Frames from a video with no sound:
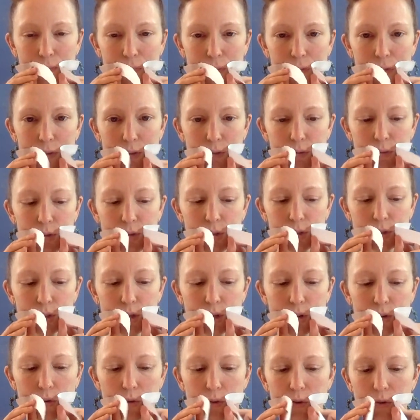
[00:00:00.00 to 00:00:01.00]
So I'm just
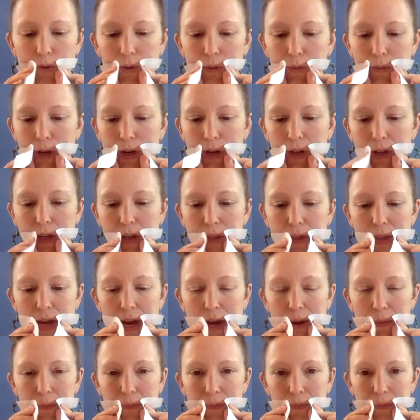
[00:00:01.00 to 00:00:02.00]
going to hold them there like
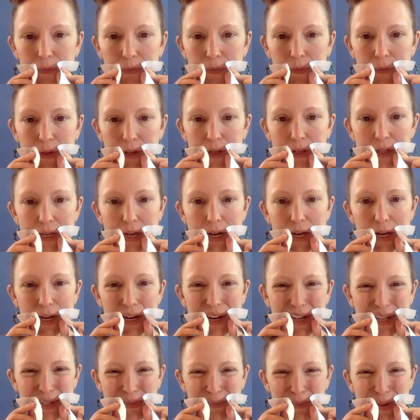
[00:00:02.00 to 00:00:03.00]
that. We're going to take a
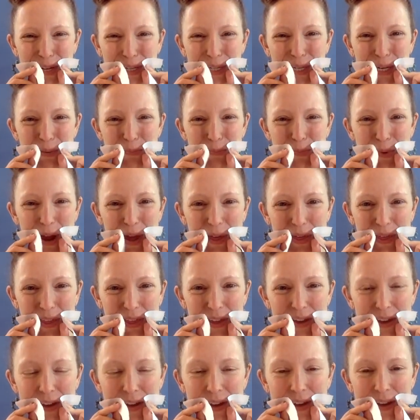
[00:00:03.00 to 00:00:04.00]
nice big deep breath,
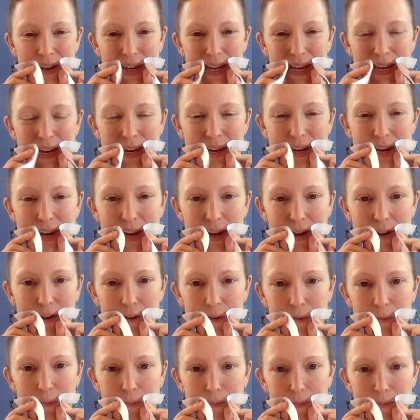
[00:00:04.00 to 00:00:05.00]

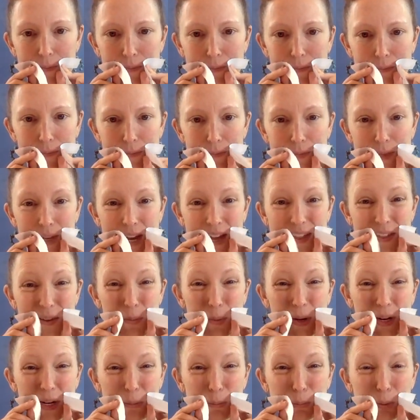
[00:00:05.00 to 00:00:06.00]
inhale, and then
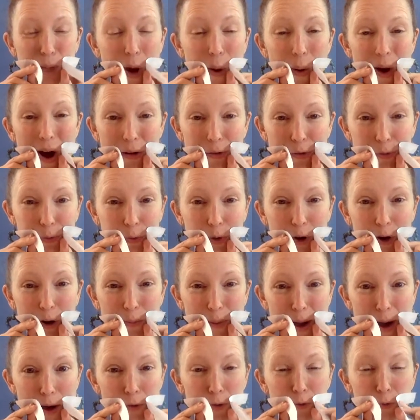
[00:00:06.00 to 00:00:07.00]
we're going to blow out through our
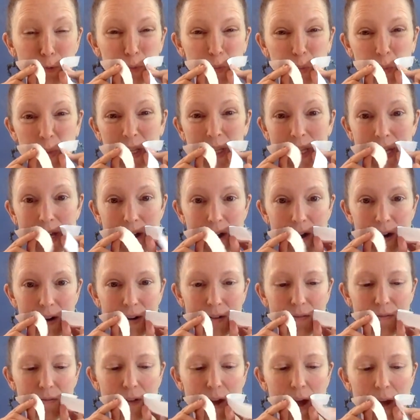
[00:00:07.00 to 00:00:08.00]
mouth really hard
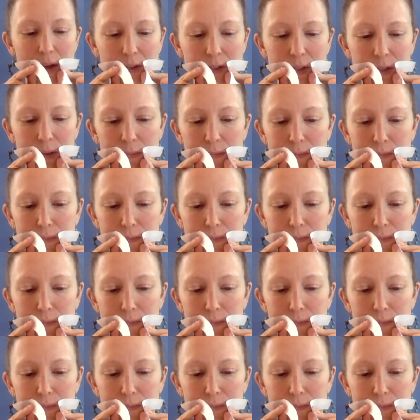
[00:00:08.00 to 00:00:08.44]
and fast.